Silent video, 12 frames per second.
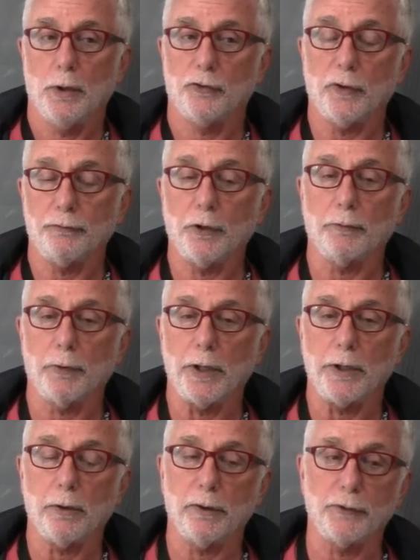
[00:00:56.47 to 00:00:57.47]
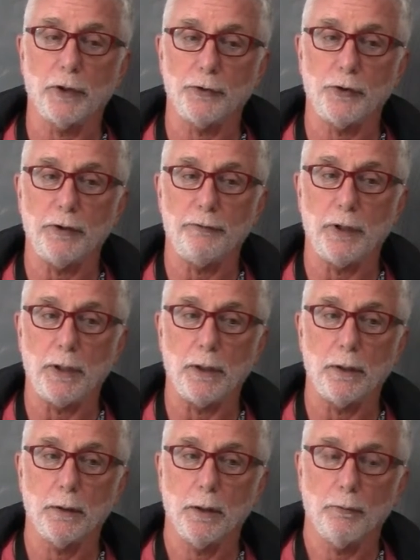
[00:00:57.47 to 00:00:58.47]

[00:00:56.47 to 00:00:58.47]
So I've done radio, I've done TV,